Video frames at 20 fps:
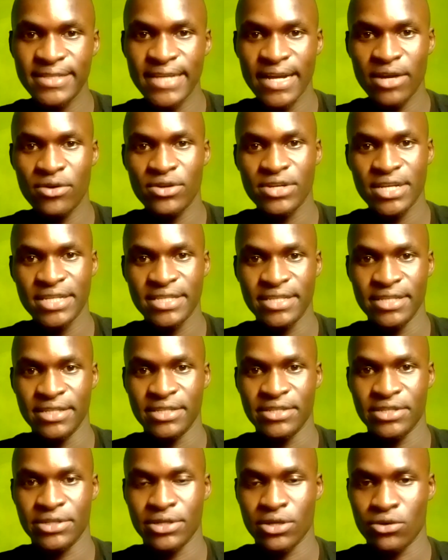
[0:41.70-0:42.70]

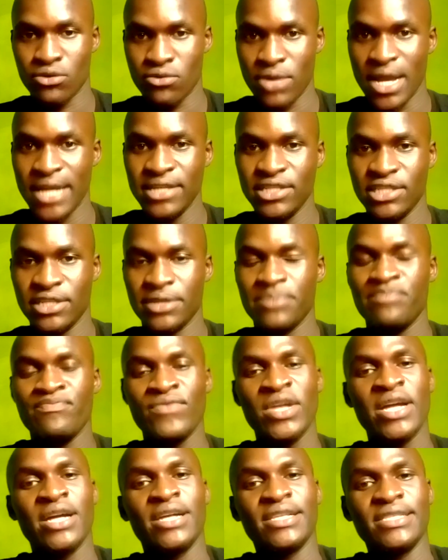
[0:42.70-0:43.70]
diagnosis. All right.
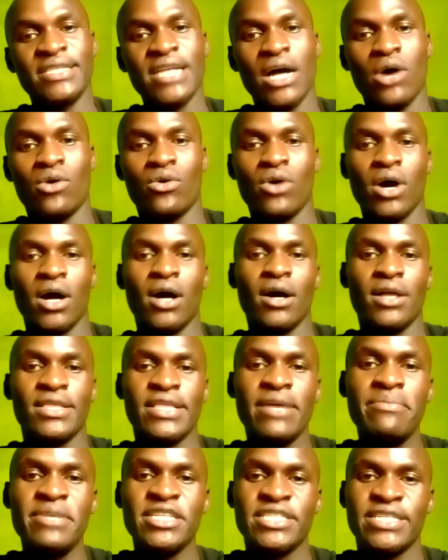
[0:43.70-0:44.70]
Now,
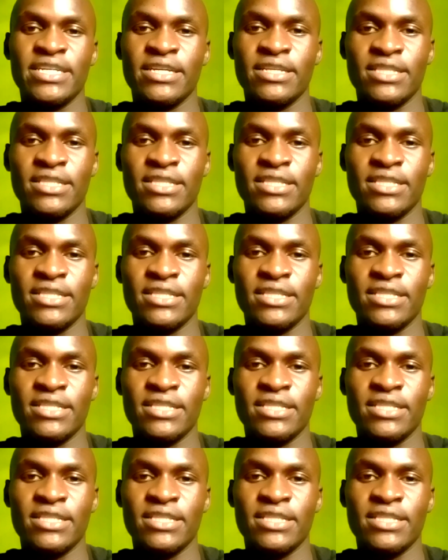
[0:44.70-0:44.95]
let me